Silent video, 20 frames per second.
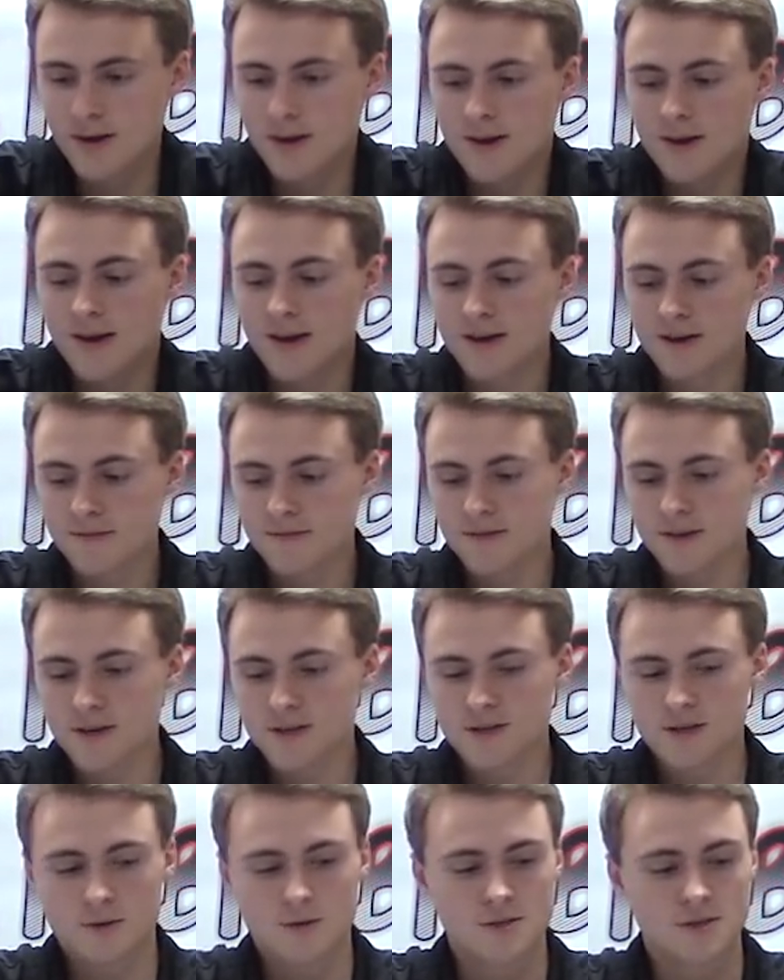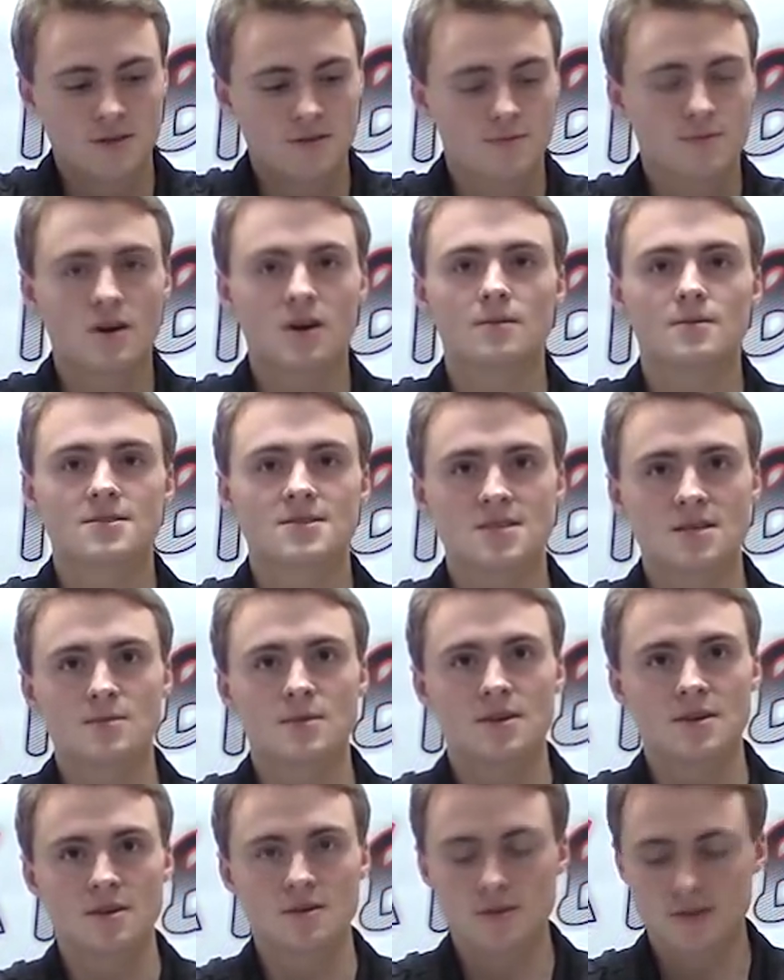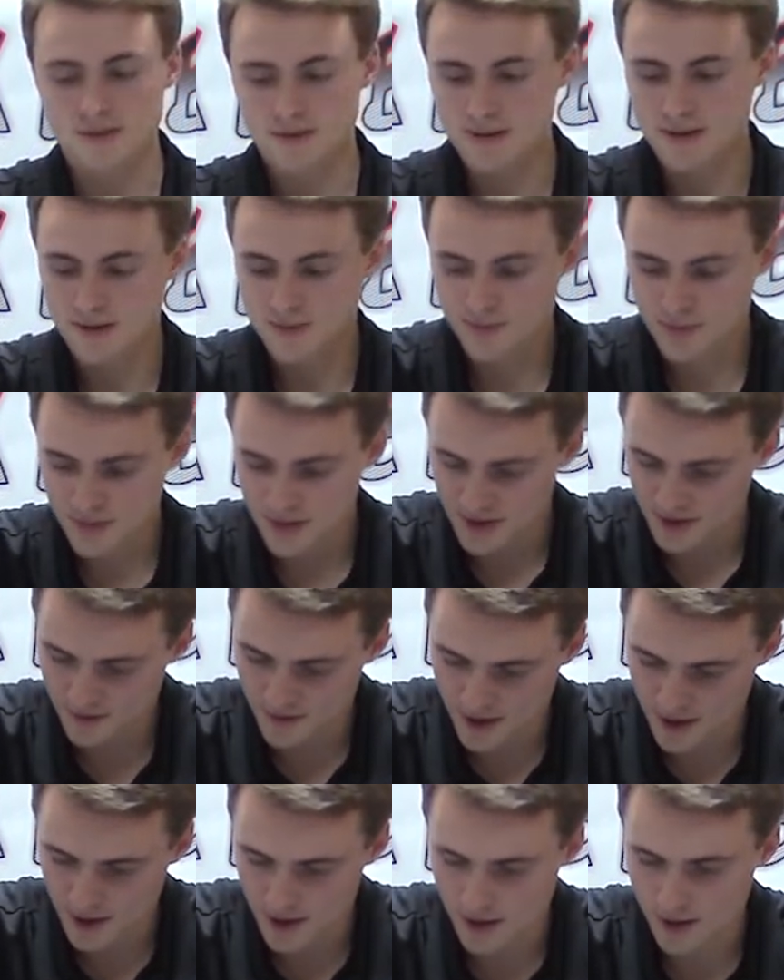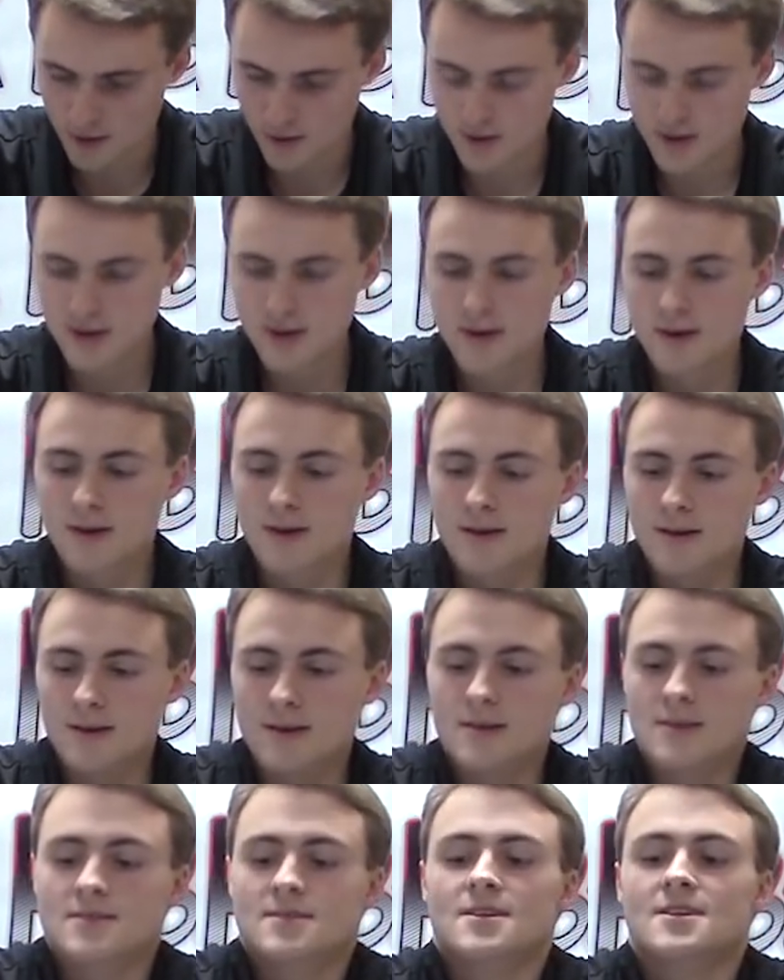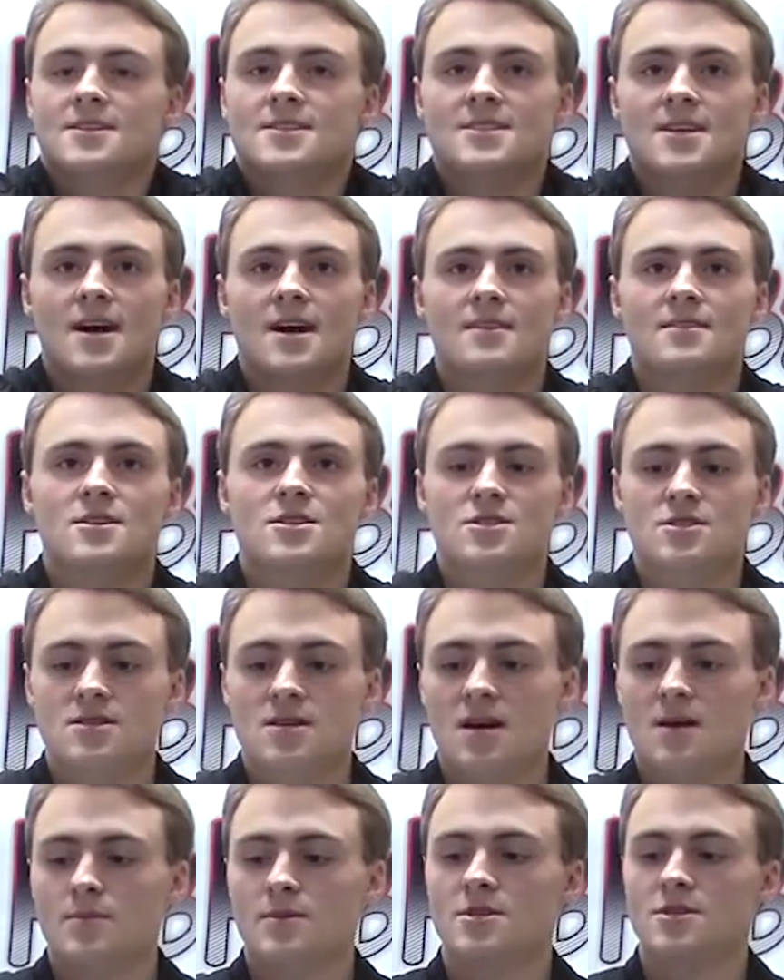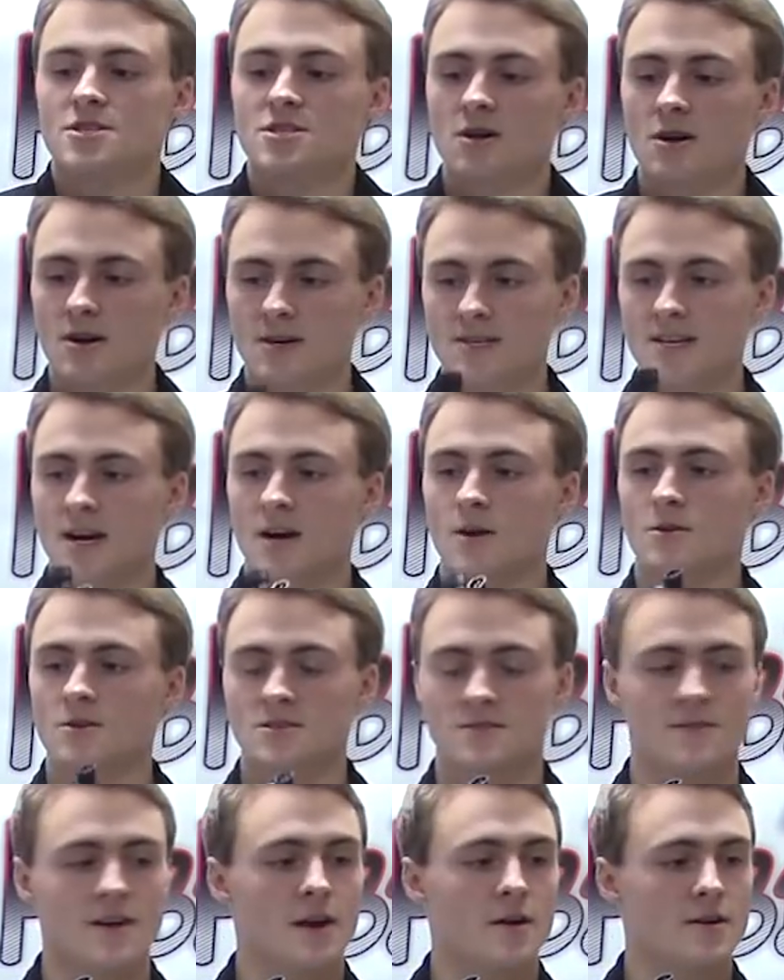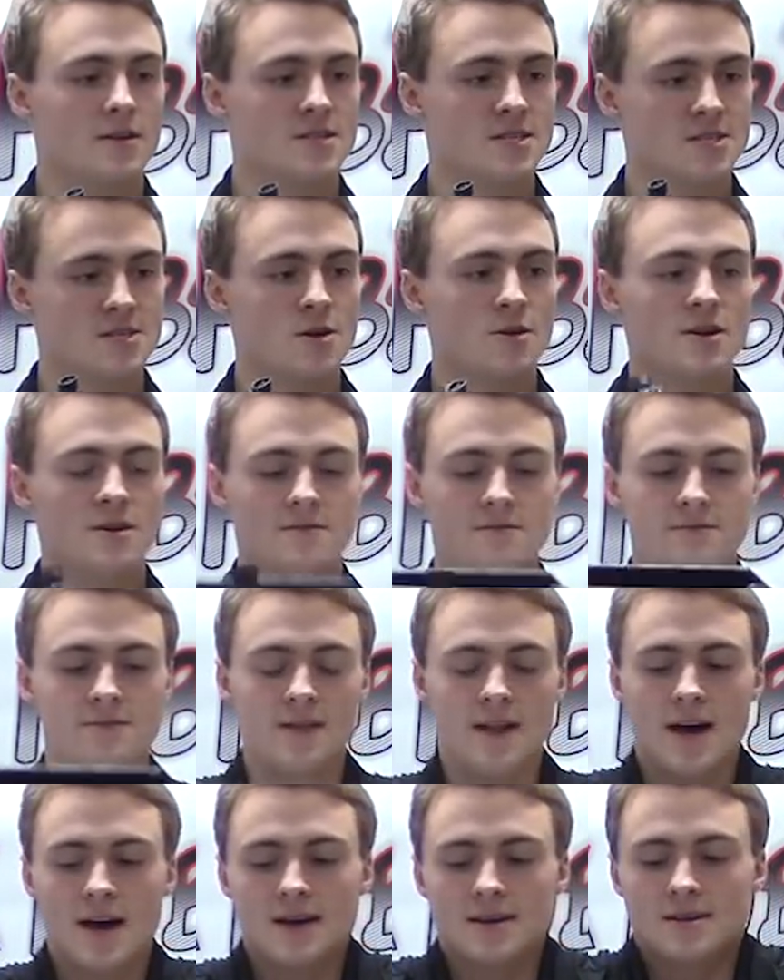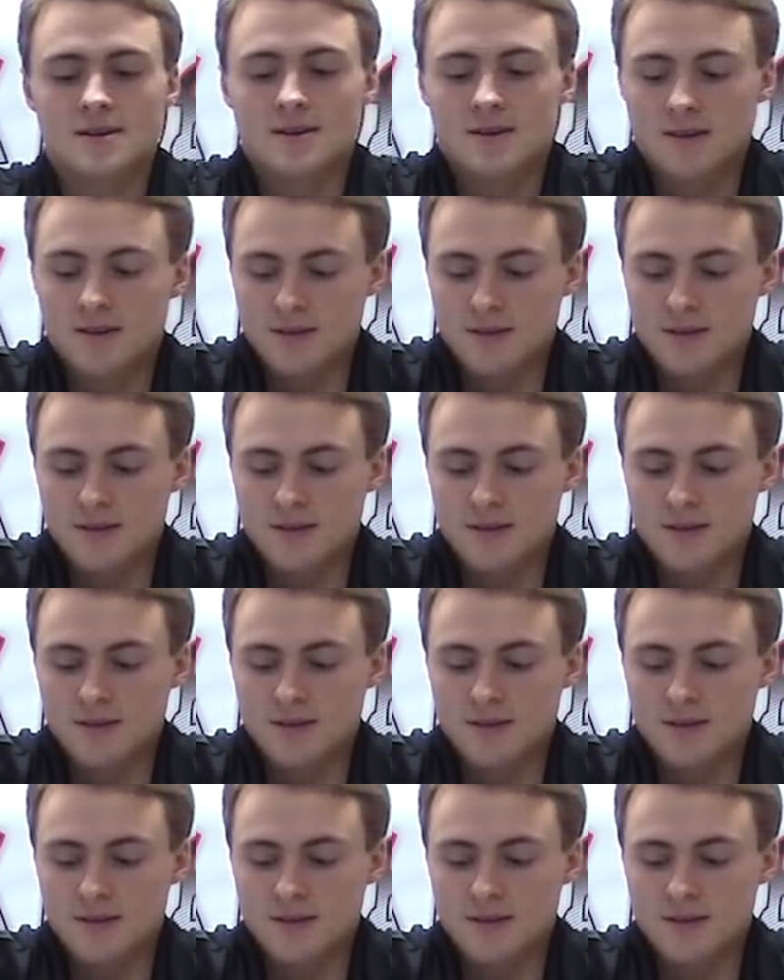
And a feature which you've probably seen me use in the video is they designed the top of the shock towers very sturdy and flat.